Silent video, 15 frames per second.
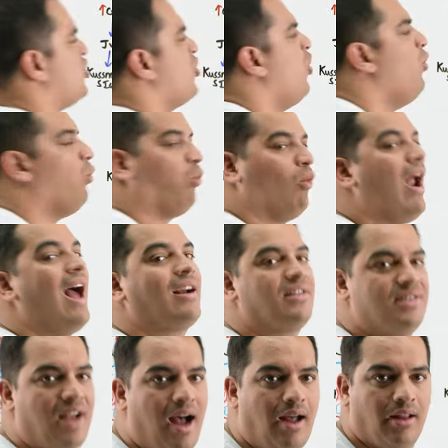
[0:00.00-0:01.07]
so rock
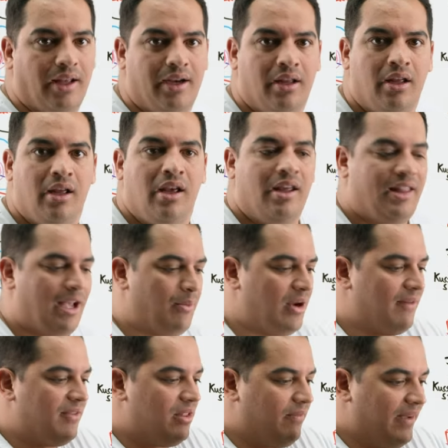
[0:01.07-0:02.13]
solid that
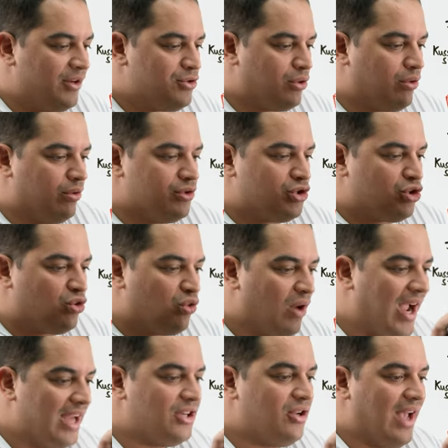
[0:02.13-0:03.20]
whenever the ventricles
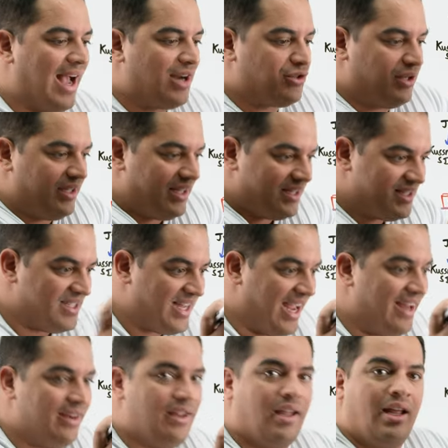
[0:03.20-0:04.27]
try to actually
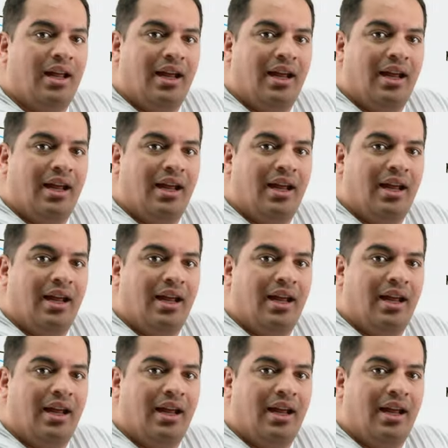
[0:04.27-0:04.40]
distend,